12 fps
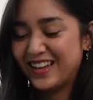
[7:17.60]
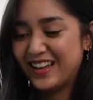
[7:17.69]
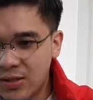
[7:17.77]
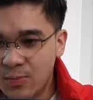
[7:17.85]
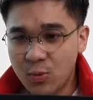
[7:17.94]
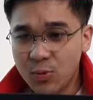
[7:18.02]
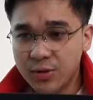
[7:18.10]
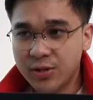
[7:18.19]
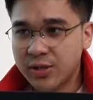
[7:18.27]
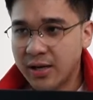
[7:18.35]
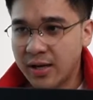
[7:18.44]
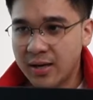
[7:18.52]
Smooth
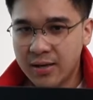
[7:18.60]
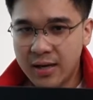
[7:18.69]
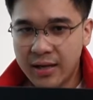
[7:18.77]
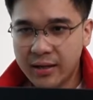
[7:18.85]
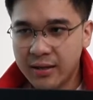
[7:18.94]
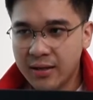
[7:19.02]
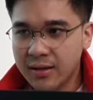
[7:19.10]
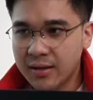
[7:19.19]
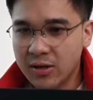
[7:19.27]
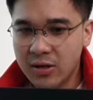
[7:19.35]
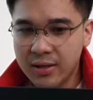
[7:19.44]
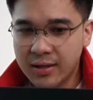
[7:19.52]
siya. I think
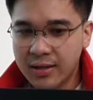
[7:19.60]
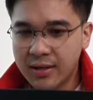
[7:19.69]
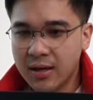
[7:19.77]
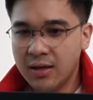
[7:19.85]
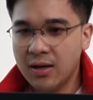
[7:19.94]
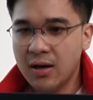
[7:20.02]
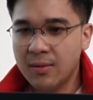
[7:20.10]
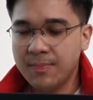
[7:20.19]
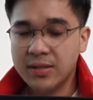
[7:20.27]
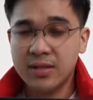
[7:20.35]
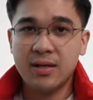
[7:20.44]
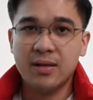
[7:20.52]
currently nakalock
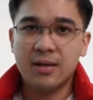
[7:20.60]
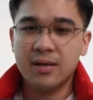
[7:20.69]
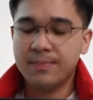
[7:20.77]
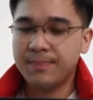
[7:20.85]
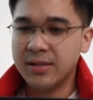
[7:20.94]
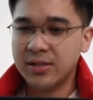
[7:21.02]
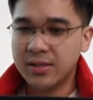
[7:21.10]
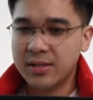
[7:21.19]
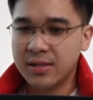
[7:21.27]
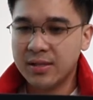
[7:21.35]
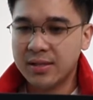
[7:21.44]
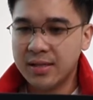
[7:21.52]
pa siya
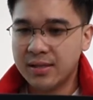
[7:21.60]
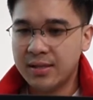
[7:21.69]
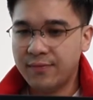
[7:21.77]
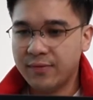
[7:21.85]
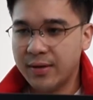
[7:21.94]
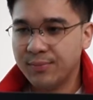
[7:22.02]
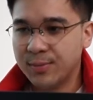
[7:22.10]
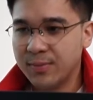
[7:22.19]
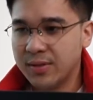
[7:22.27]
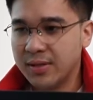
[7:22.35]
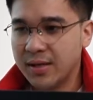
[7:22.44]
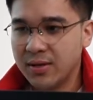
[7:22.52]
sa 60 frames
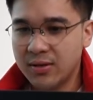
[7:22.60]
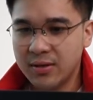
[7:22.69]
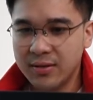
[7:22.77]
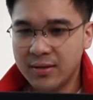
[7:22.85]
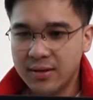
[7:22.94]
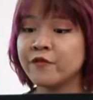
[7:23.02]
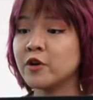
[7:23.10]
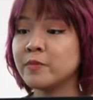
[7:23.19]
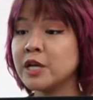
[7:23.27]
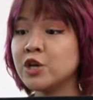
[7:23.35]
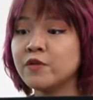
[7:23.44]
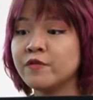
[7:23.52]
per second. For
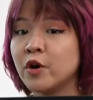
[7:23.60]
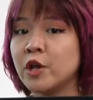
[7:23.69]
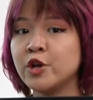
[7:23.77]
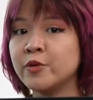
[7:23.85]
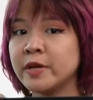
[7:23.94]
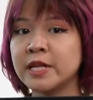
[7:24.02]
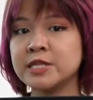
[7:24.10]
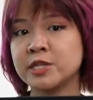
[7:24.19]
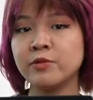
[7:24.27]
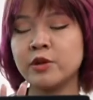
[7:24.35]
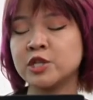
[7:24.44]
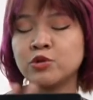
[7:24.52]
me, yung volume,
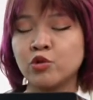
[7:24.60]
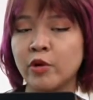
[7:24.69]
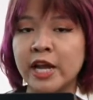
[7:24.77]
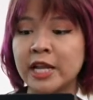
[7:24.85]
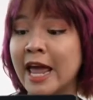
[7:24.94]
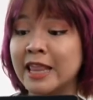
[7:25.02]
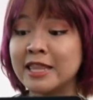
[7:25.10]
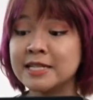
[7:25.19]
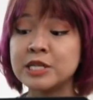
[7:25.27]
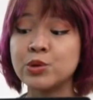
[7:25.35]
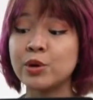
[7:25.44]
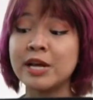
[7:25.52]
it's great. And this
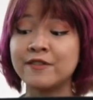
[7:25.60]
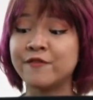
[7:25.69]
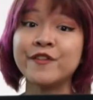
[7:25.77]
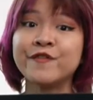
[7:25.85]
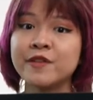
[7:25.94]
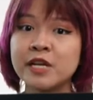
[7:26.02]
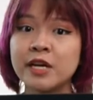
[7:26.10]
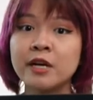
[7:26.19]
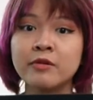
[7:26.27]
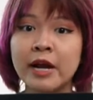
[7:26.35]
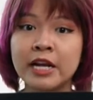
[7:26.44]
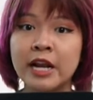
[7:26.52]
is only at 50
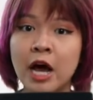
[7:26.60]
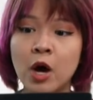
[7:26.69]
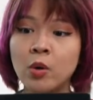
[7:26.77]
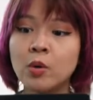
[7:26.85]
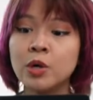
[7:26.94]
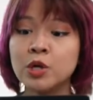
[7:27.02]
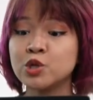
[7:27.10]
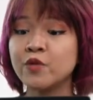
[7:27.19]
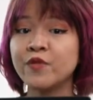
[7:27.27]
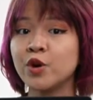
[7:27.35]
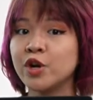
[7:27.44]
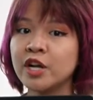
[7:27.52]
right now. So if
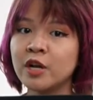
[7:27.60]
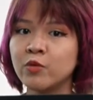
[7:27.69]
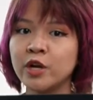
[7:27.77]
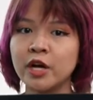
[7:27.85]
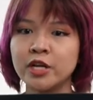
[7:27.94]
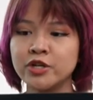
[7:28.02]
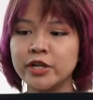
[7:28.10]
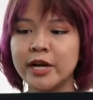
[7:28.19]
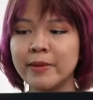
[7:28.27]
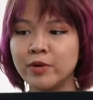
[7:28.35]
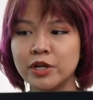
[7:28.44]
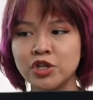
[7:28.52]
you heard it at 100,
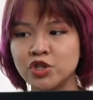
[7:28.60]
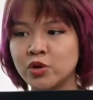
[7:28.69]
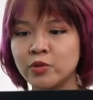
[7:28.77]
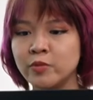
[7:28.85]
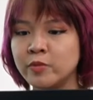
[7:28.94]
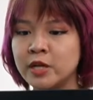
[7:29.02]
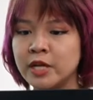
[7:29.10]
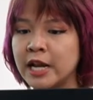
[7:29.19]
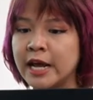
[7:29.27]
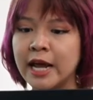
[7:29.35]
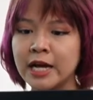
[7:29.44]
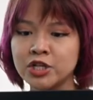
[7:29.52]
I'm pretty sure it would be
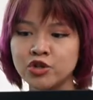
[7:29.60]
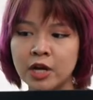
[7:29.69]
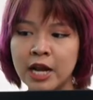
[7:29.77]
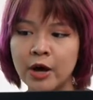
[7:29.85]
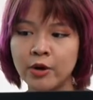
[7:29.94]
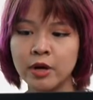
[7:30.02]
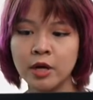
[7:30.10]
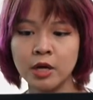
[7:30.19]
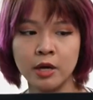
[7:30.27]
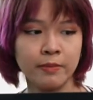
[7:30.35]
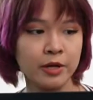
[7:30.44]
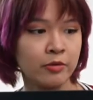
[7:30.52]
like extra loud.
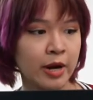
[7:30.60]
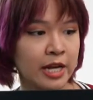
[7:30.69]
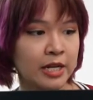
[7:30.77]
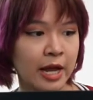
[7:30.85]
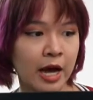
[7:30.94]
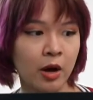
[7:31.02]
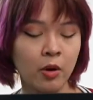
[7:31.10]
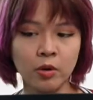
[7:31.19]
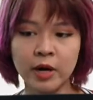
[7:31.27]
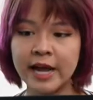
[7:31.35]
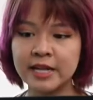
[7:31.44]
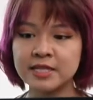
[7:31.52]
But right now,
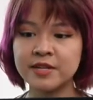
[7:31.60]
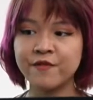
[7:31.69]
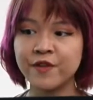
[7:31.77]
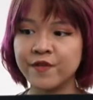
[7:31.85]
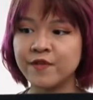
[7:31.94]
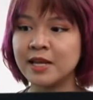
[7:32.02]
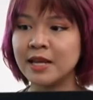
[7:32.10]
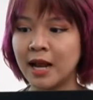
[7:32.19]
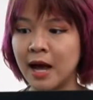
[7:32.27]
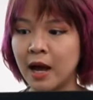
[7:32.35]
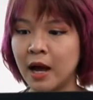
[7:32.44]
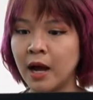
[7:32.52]
kahit sa 50
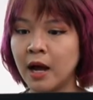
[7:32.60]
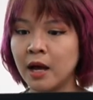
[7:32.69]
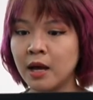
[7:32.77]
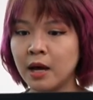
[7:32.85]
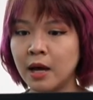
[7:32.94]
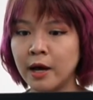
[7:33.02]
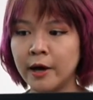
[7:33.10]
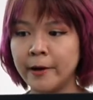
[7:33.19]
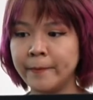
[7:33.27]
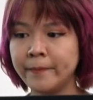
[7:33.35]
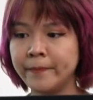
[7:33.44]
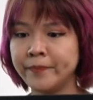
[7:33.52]
lang,
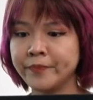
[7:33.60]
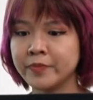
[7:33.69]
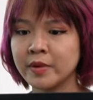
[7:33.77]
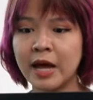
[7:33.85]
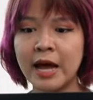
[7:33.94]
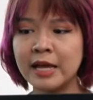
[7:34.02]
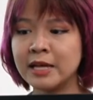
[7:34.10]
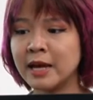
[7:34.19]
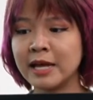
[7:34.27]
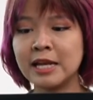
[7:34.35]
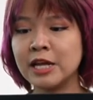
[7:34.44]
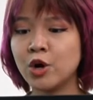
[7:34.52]
I
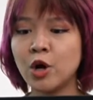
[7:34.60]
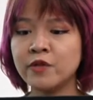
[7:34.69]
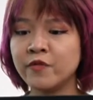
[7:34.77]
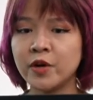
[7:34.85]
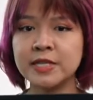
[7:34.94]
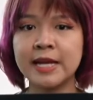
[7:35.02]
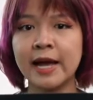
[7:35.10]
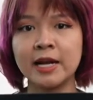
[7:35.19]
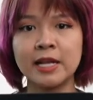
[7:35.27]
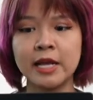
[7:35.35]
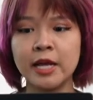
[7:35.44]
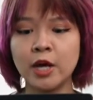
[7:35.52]
can hear all the voice
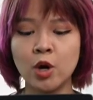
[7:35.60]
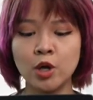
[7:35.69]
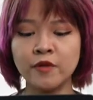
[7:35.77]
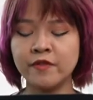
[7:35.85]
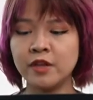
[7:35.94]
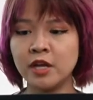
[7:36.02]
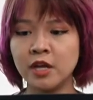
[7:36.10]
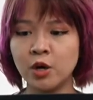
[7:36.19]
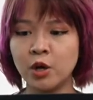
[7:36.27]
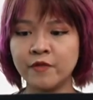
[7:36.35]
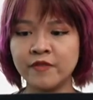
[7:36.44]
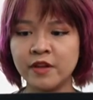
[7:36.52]
acting, all of the
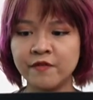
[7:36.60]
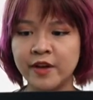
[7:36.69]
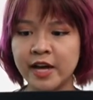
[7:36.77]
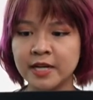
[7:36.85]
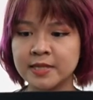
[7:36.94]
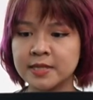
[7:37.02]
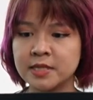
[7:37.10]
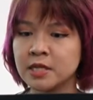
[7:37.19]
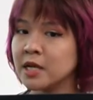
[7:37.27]
effects.